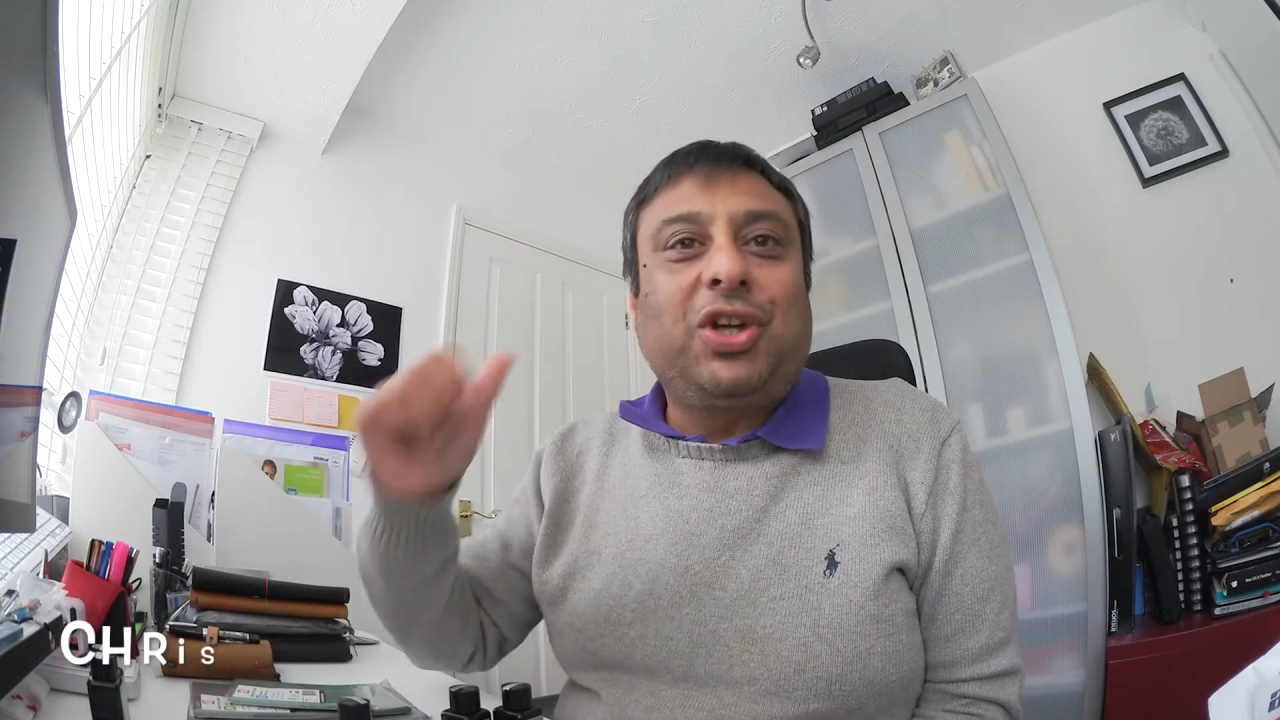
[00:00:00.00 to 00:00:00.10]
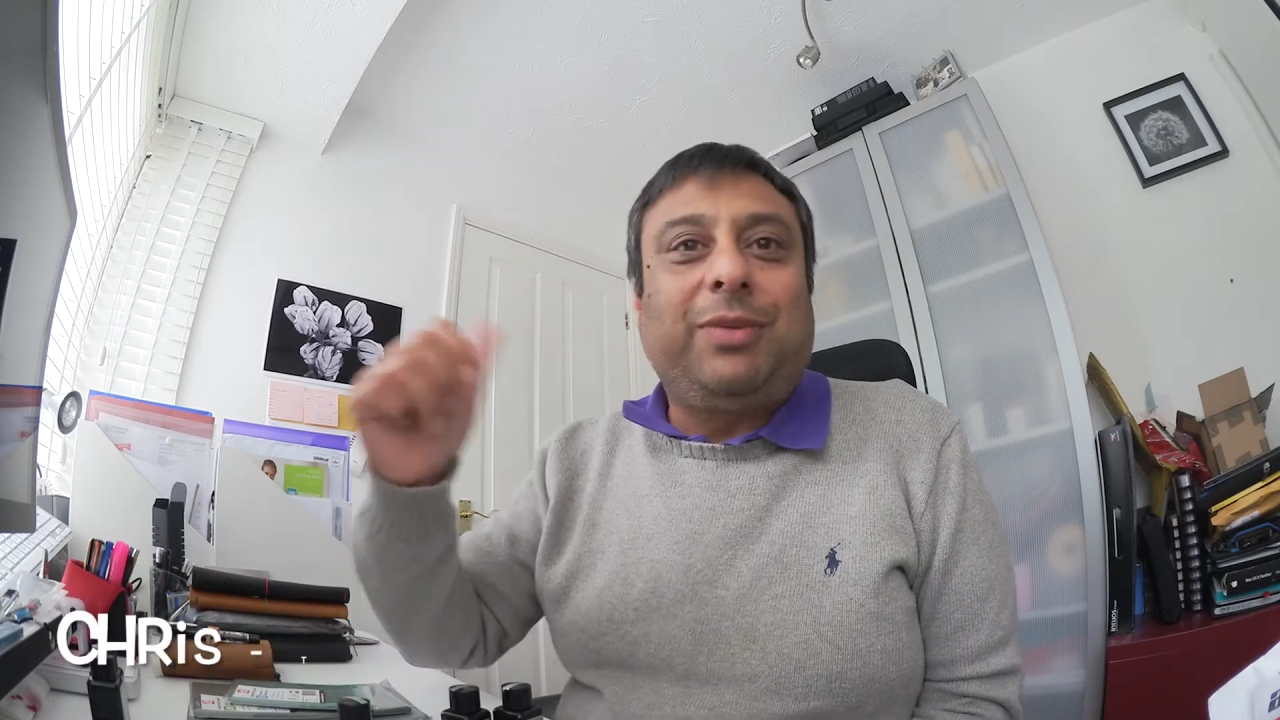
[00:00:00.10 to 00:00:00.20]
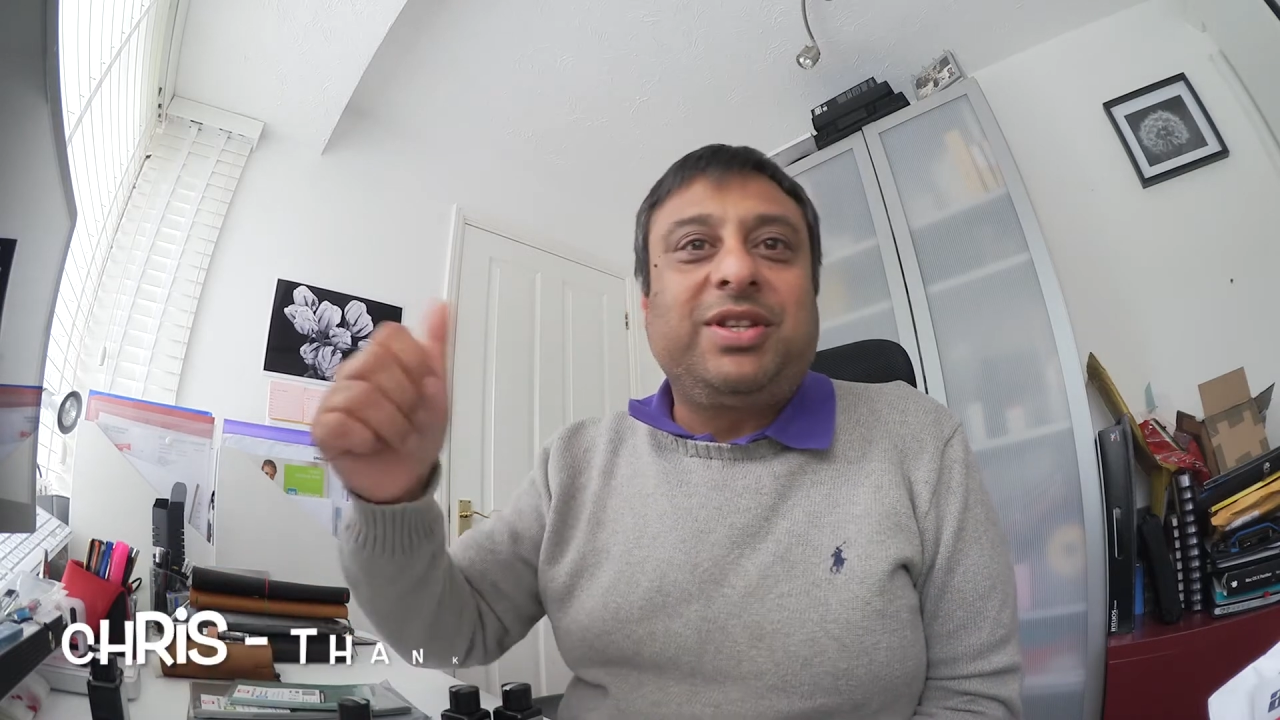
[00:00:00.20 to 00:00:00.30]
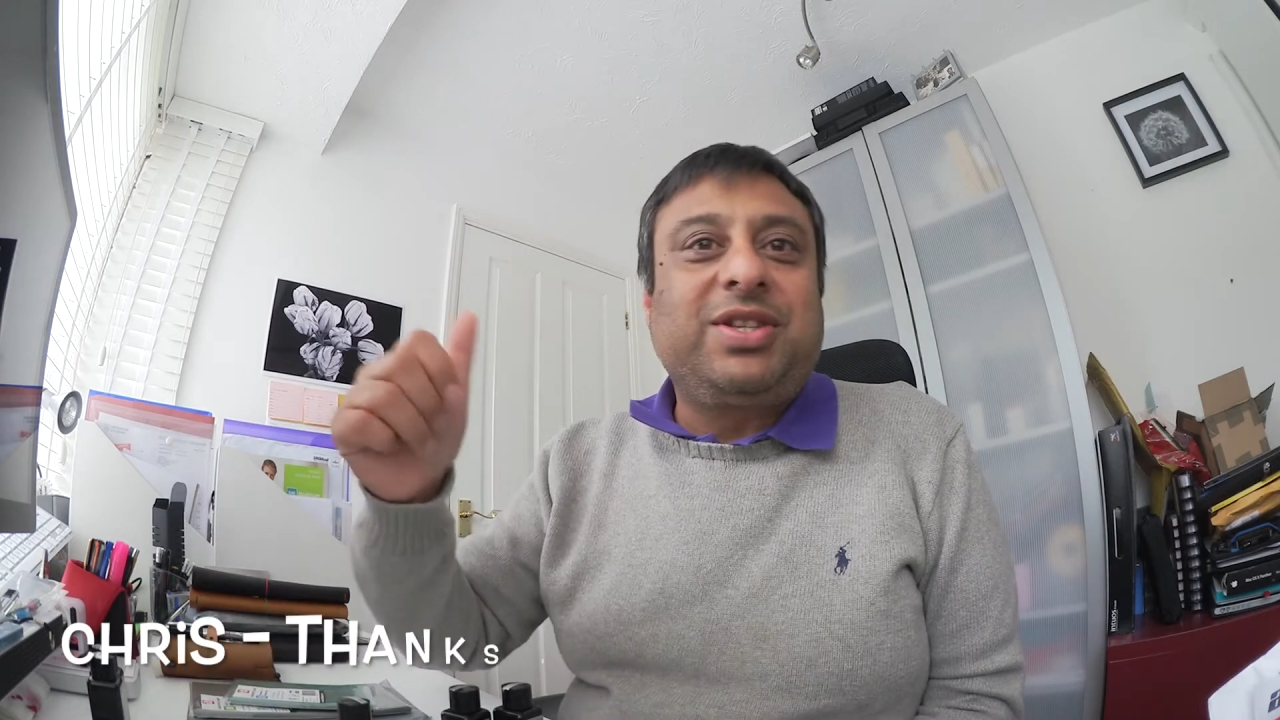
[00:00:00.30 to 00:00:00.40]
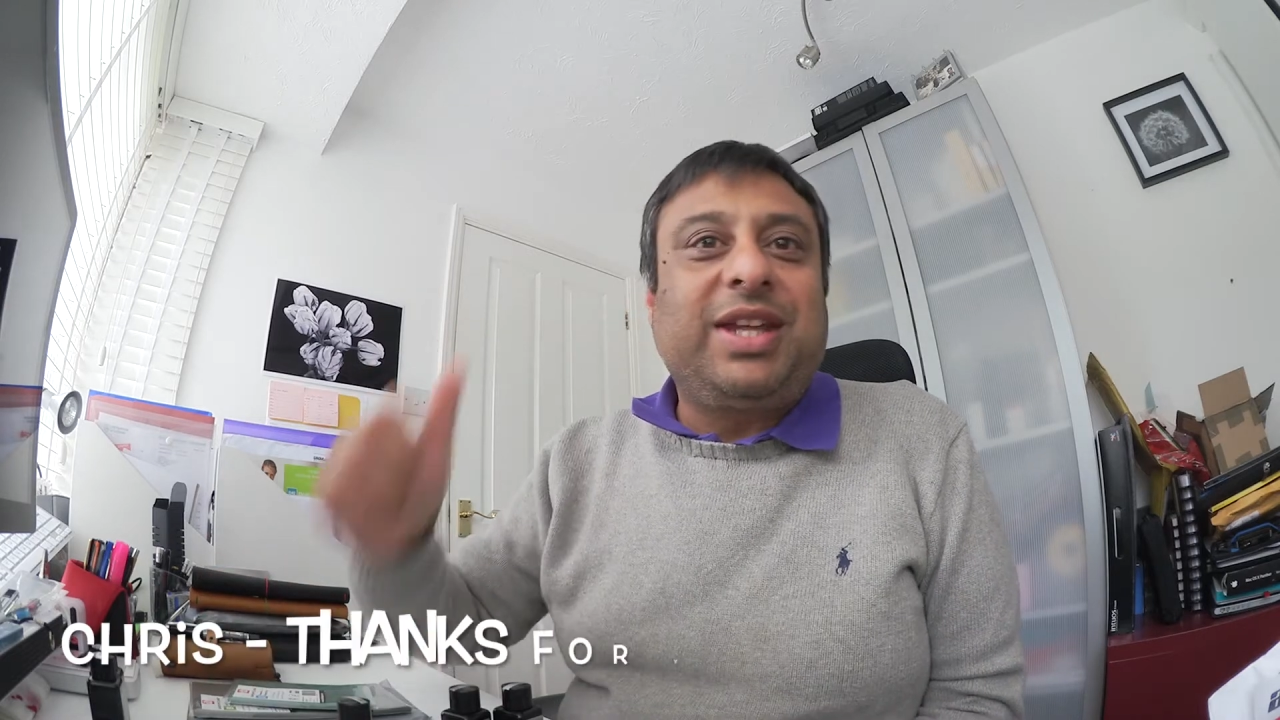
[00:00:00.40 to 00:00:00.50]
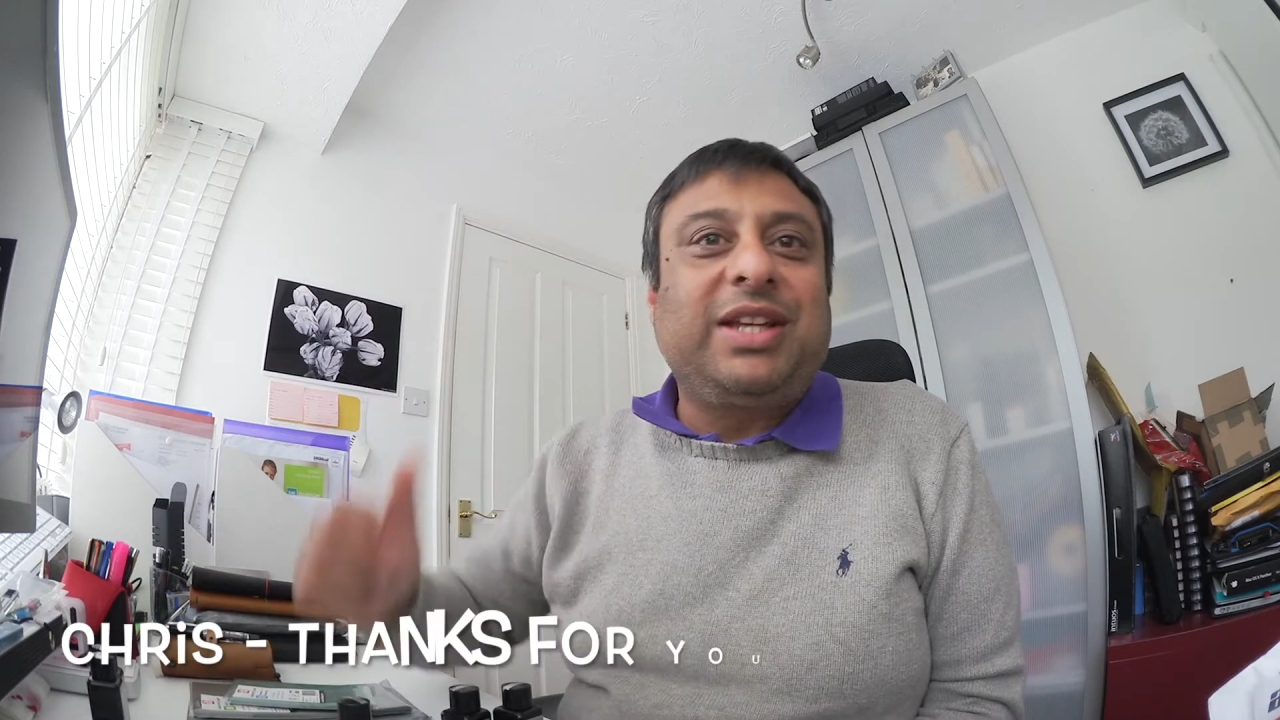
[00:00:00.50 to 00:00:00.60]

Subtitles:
Thomas,